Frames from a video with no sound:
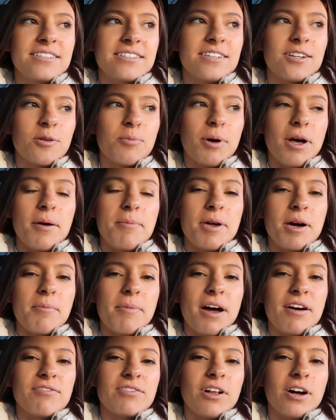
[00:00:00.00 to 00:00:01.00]
It'll probably be on
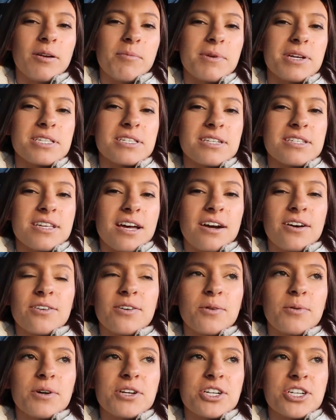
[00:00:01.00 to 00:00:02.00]
my Vlogmas because I don't
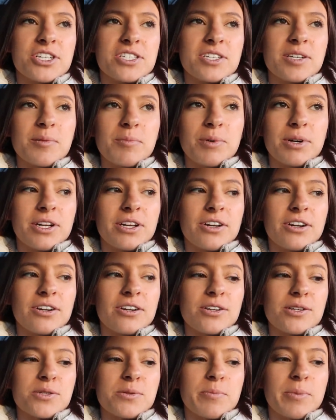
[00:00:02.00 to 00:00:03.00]
know what she's gonna put in
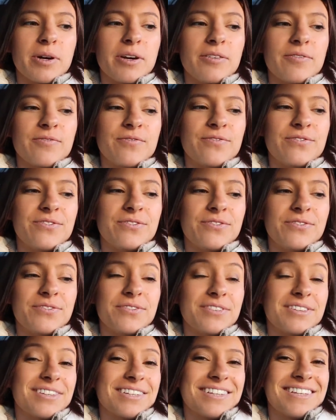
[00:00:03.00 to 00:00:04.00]
hers, but
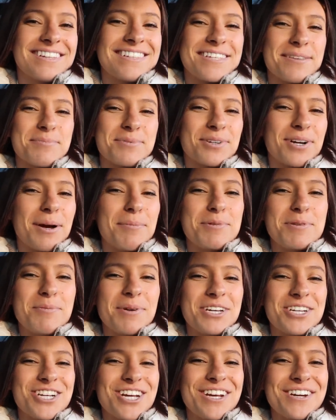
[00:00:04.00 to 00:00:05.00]
subscribe to
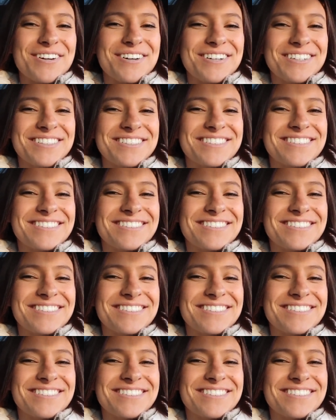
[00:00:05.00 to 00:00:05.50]
my channel.